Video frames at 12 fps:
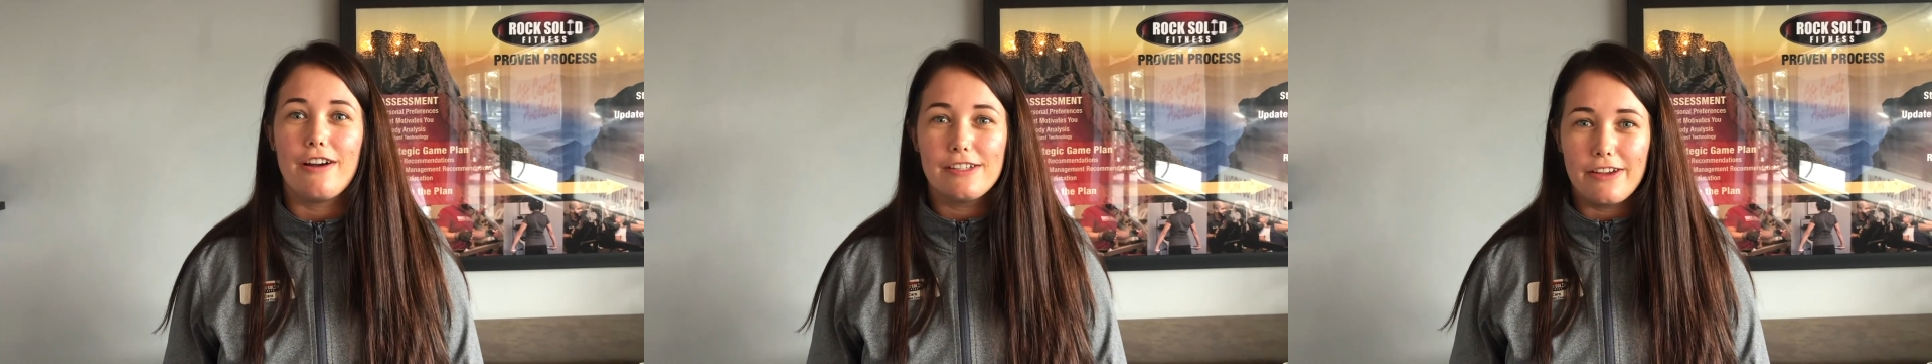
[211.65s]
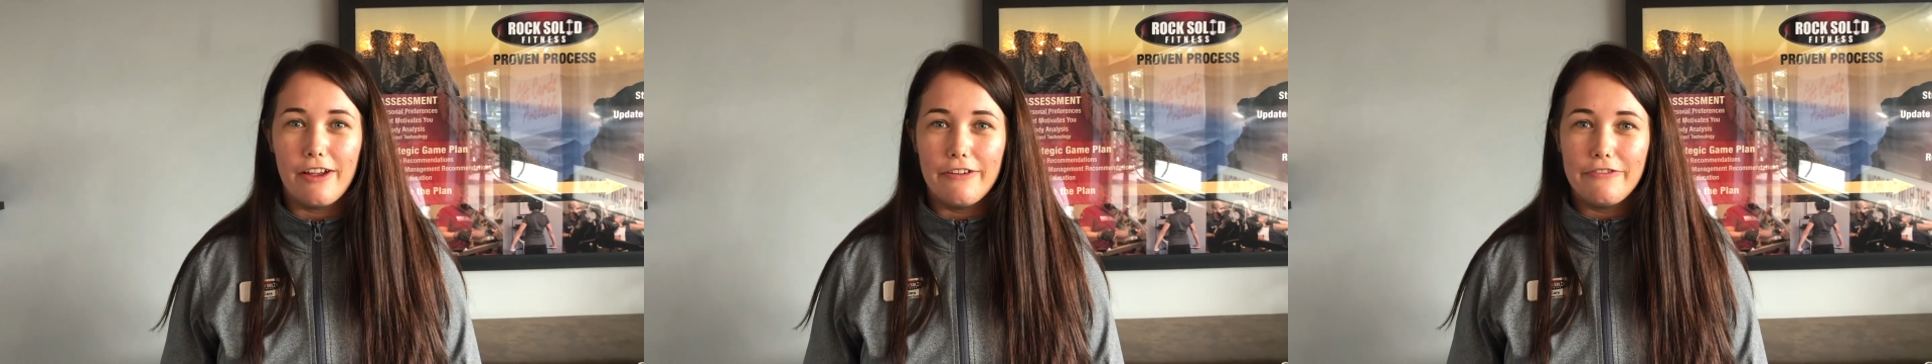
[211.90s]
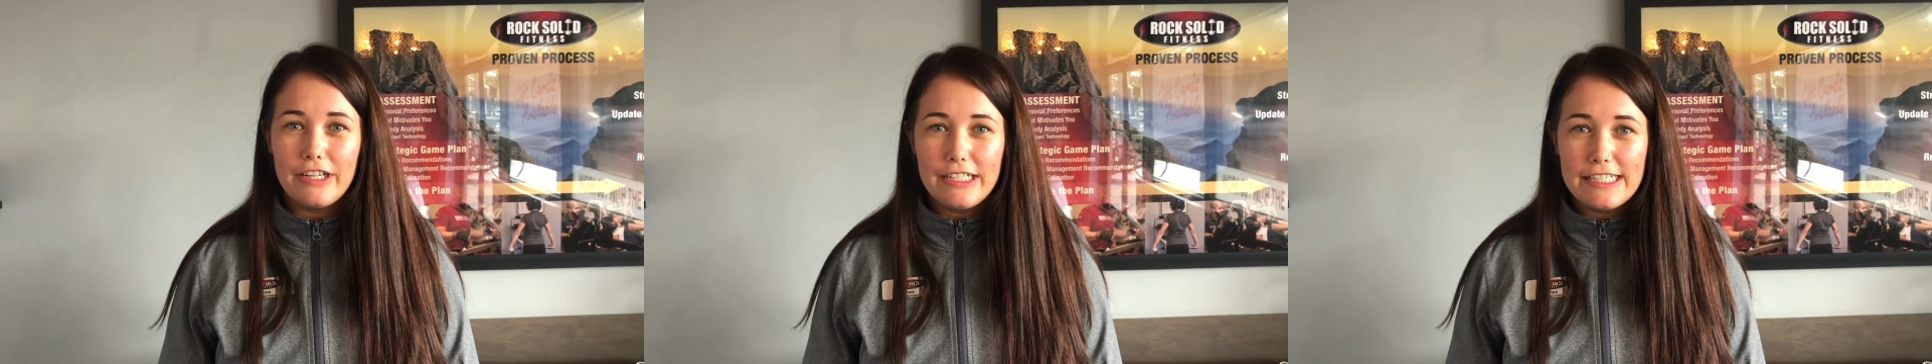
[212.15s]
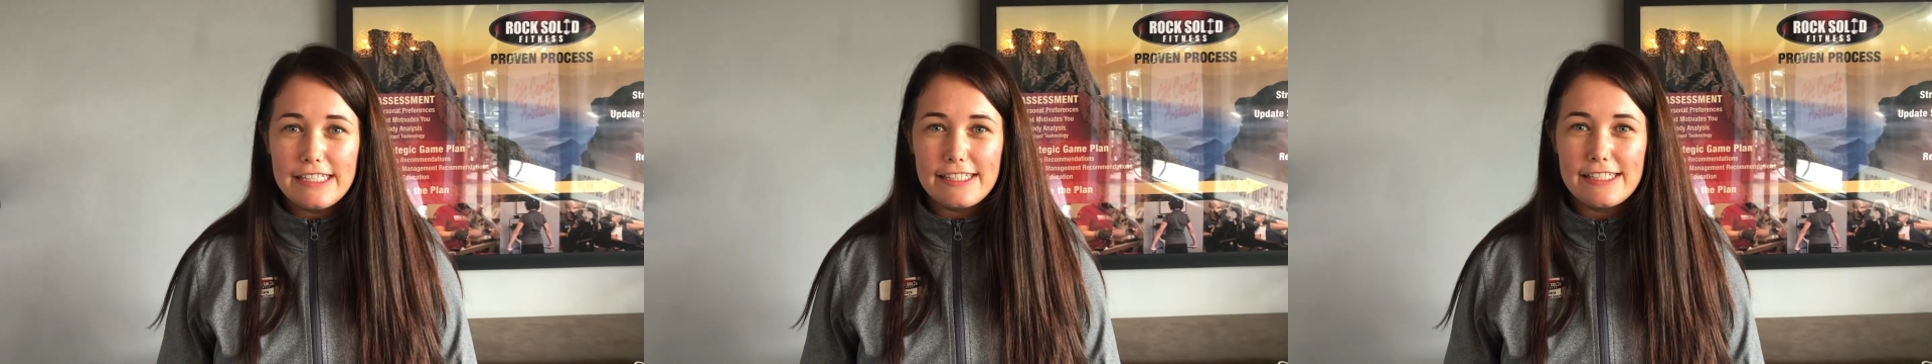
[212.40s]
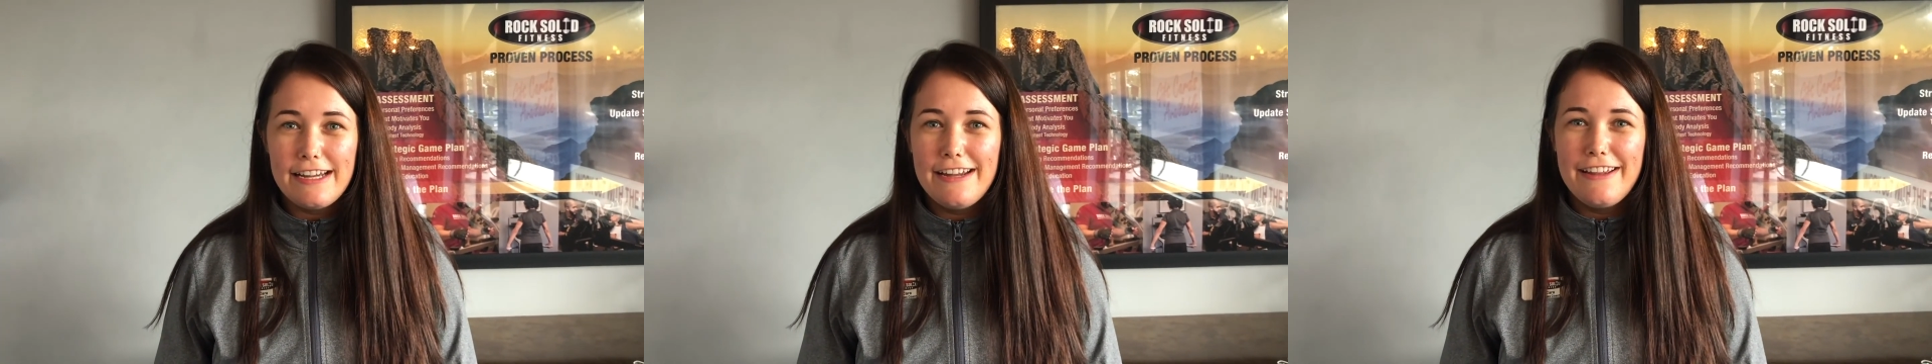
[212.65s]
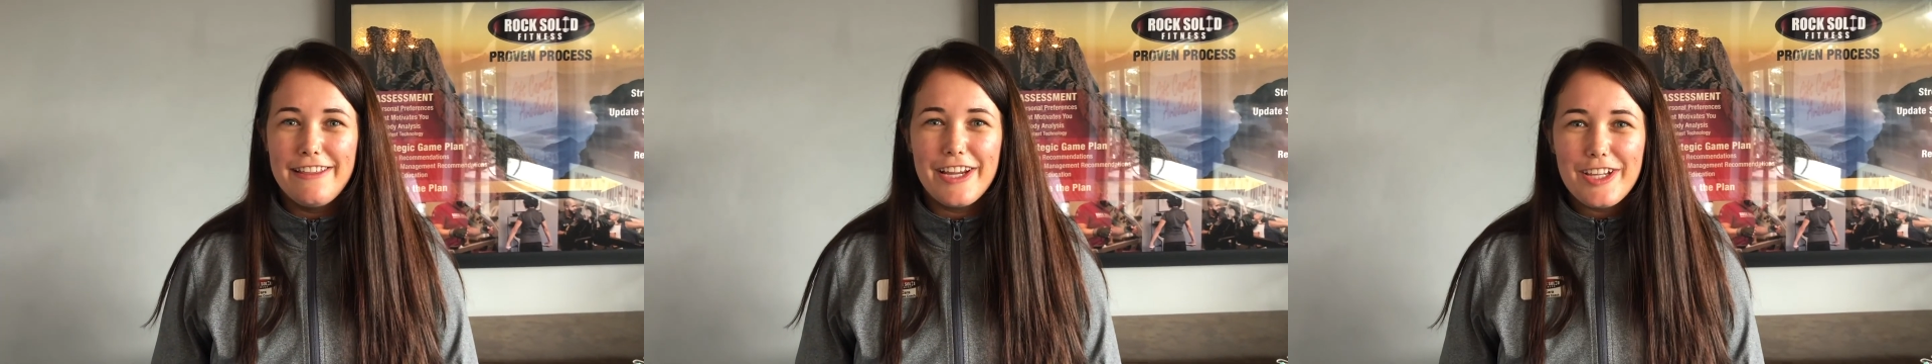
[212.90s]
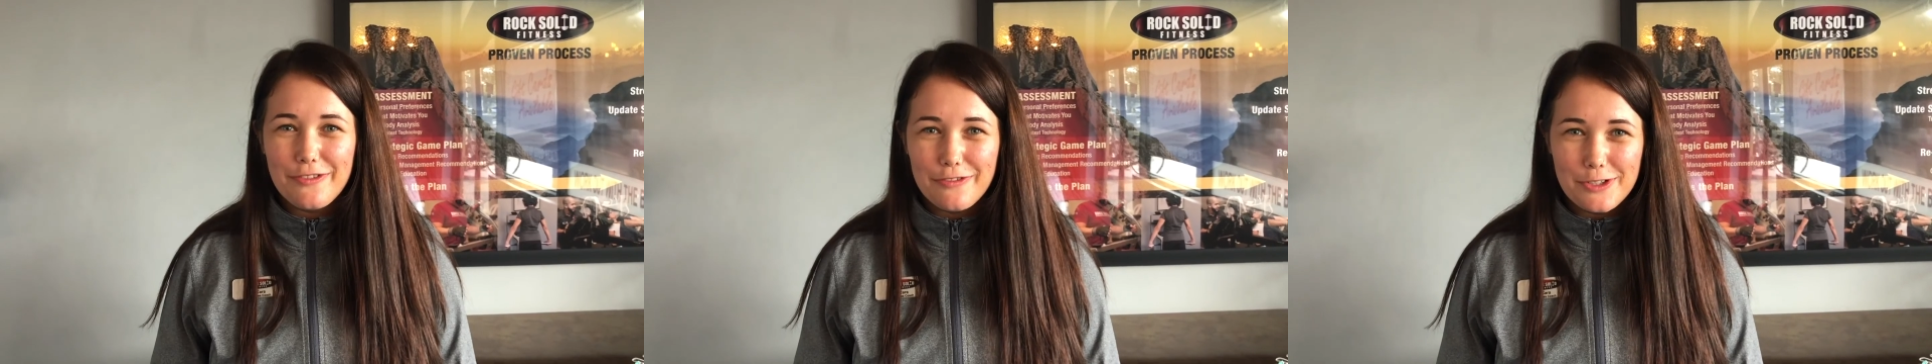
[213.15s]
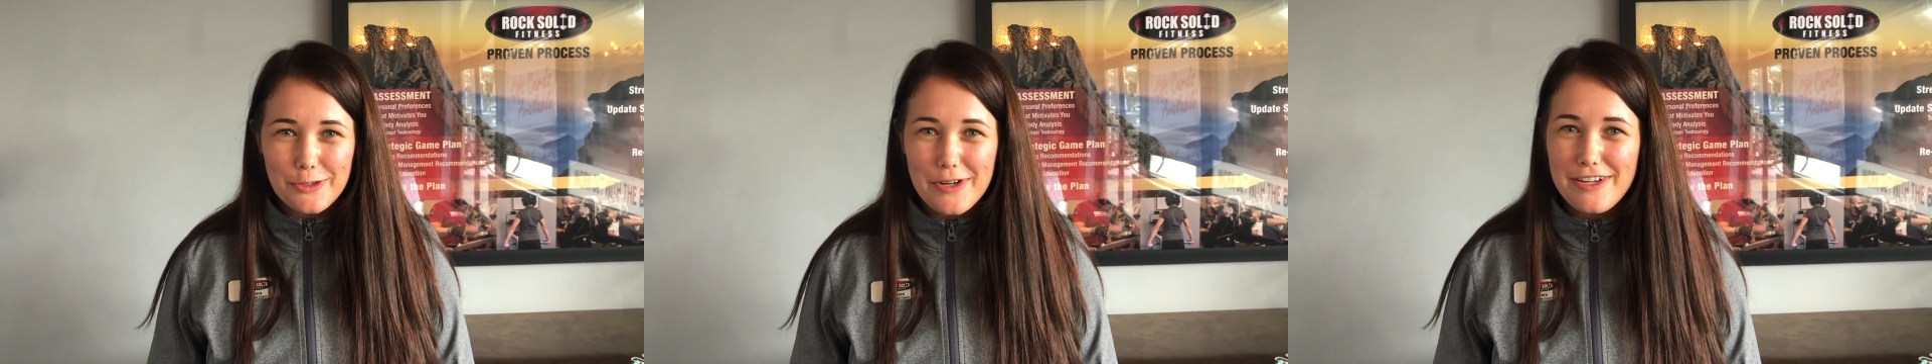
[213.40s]
Solid Fitness. Thank you for
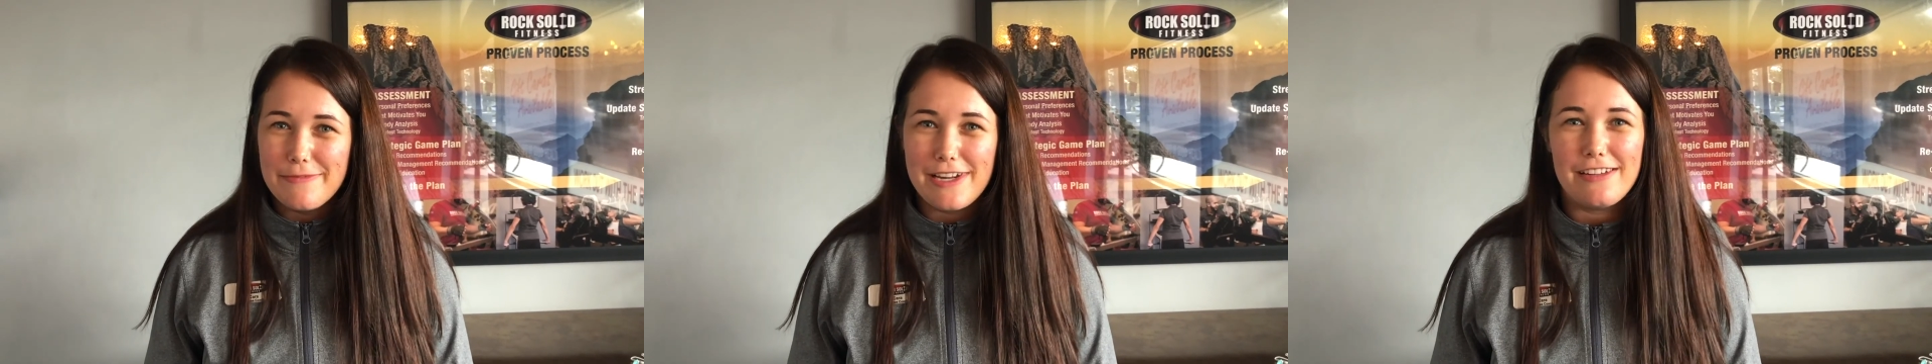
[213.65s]
joining me.